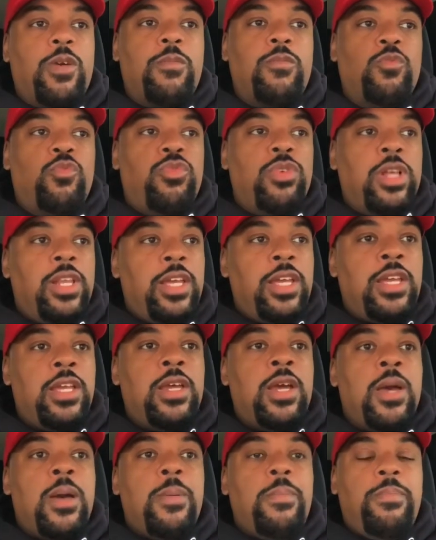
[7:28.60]
really
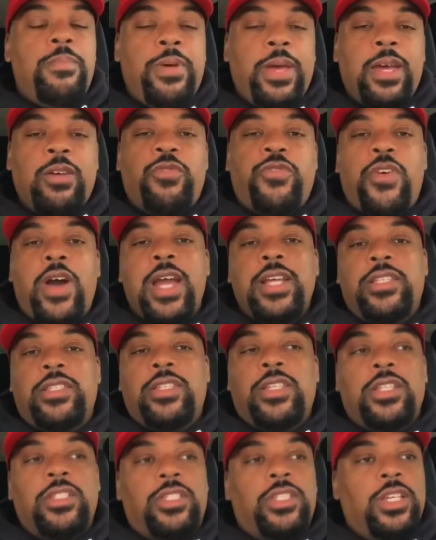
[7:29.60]
big fights
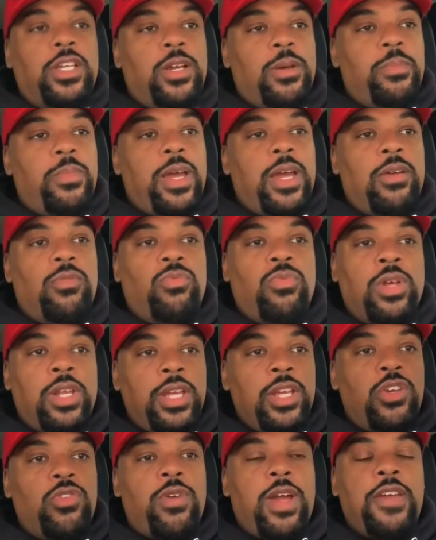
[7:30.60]
this year, man.
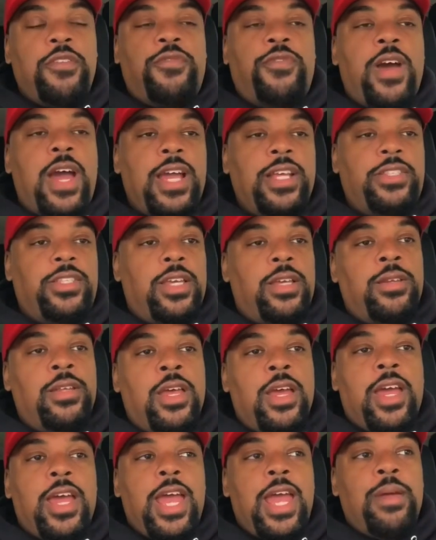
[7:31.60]
Really great fights, and
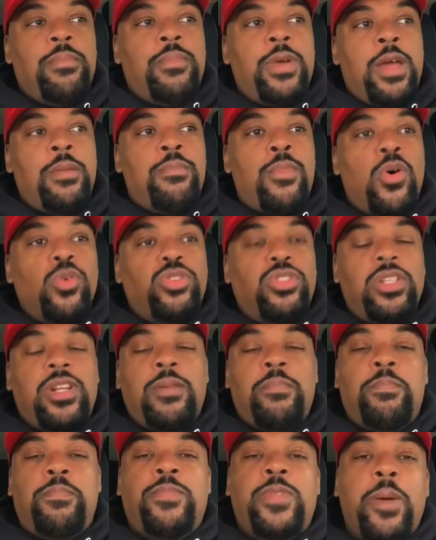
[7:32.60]
most of
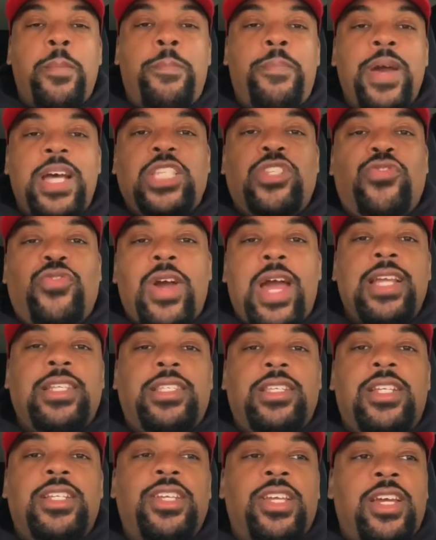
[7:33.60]
the best
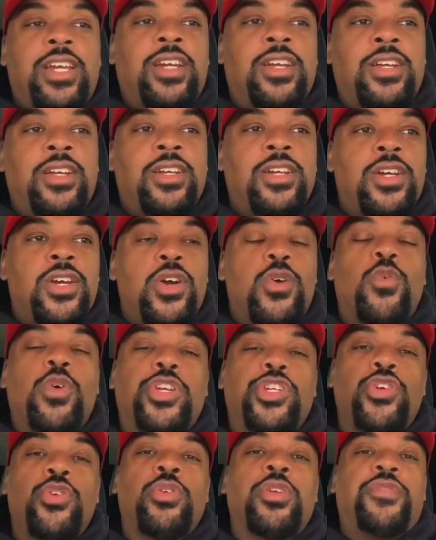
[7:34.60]
fights of the year were
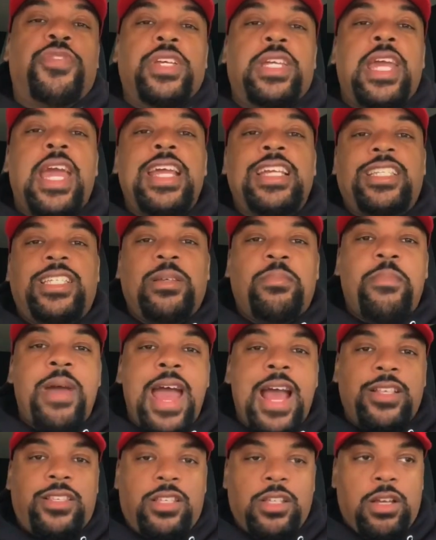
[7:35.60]
unification
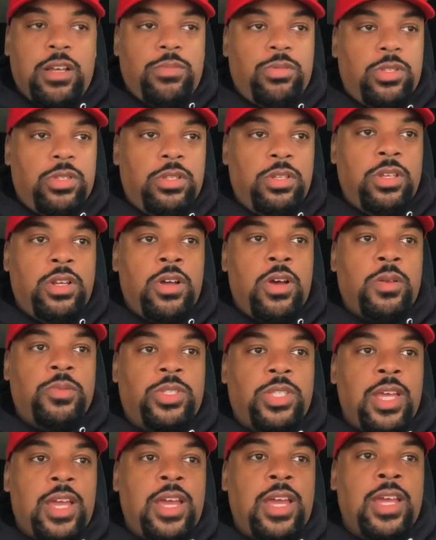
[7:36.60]
matchups. You know what I'm
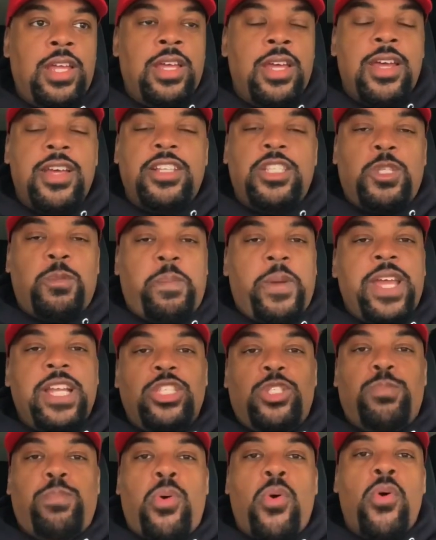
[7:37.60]
saying?
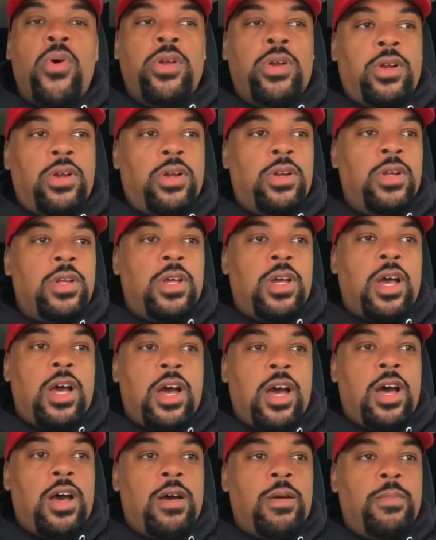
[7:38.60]
Spence Porter,
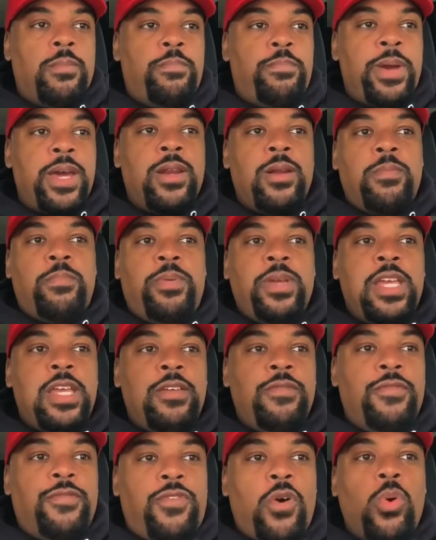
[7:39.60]
better
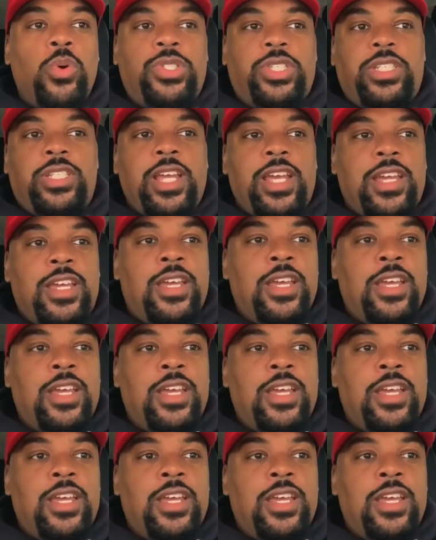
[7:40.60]
be Volstick.